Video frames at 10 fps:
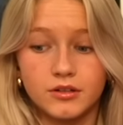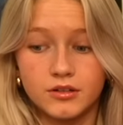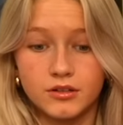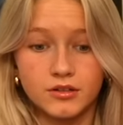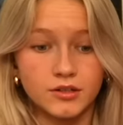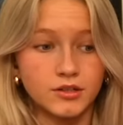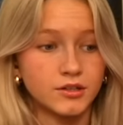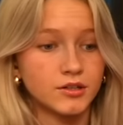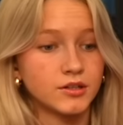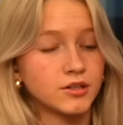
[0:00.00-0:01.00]

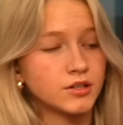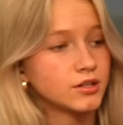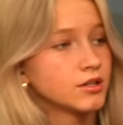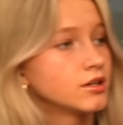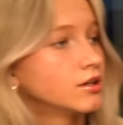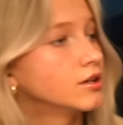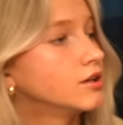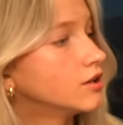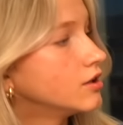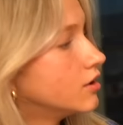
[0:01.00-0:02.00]

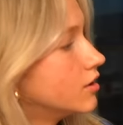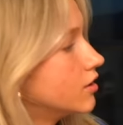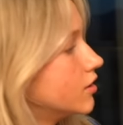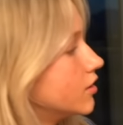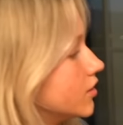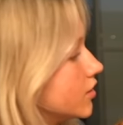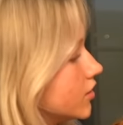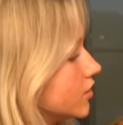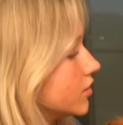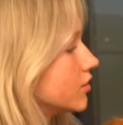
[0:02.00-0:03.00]

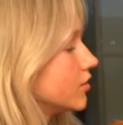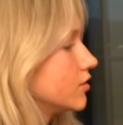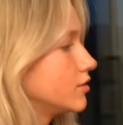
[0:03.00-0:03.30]
(silent)